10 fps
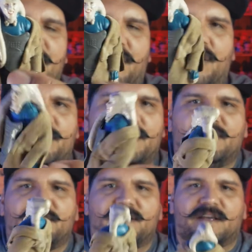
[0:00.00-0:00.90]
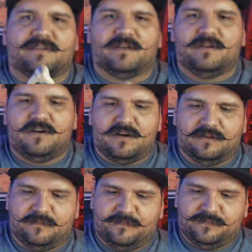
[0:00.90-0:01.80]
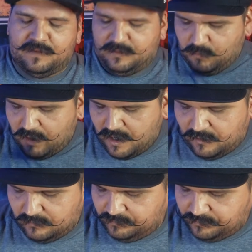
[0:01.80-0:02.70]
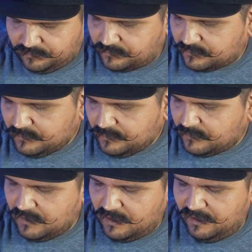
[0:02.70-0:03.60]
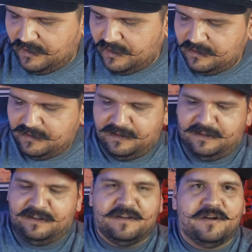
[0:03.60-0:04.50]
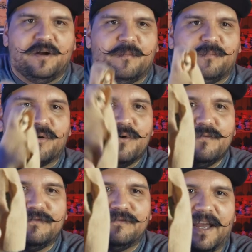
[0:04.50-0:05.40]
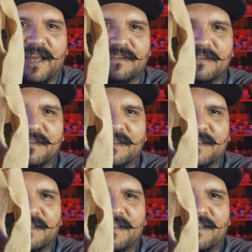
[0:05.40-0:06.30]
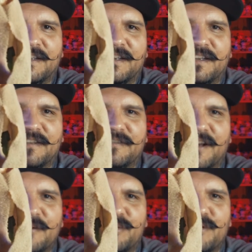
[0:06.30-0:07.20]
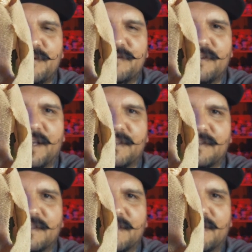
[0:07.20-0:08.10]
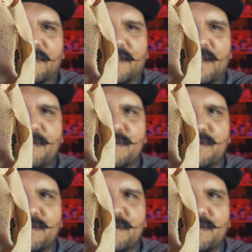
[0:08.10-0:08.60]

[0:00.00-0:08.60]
actually had the armor and everything. I was like, oh, wow. And then Prune Face. Found Prune Face. I mean,